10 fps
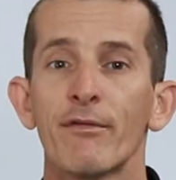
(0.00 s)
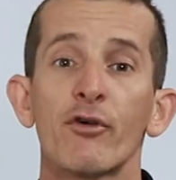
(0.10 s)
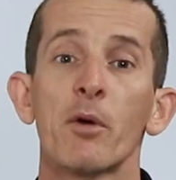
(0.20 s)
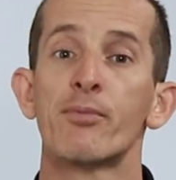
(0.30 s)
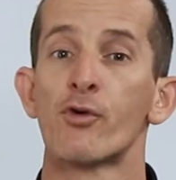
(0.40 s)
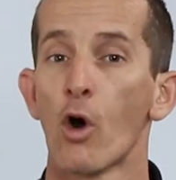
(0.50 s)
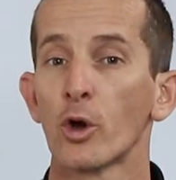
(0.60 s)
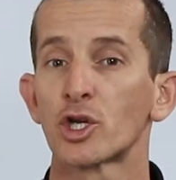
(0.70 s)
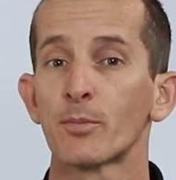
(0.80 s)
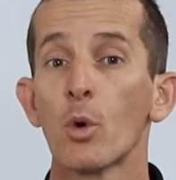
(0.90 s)
for
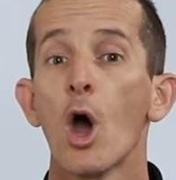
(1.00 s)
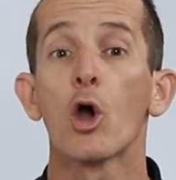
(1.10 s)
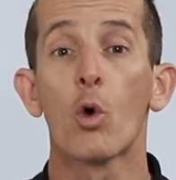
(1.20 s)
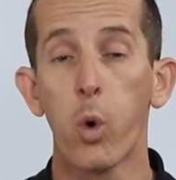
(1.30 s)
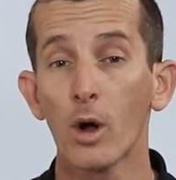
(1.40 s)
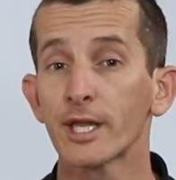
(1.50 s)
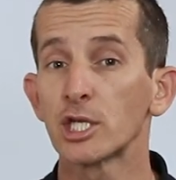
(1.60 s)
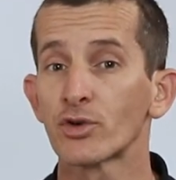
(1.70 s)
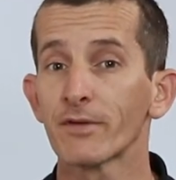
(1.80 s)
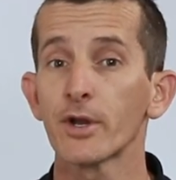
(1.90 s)
approachable,
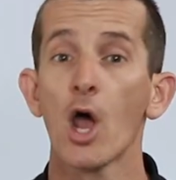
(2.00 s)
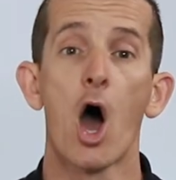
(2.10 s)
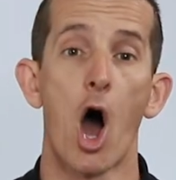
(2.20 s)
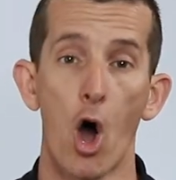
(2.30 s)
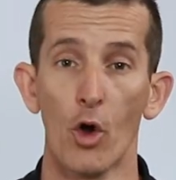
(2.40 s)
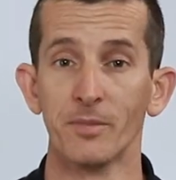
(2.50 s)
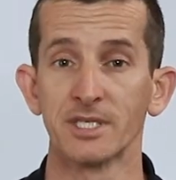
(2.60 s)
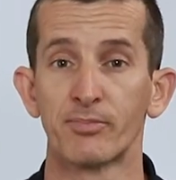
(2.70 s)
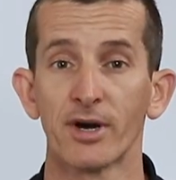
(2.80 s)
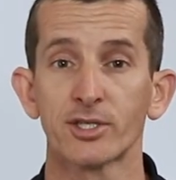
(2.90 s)
quality-driven home
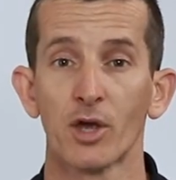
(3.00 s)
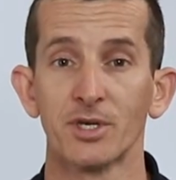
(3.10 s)
espresso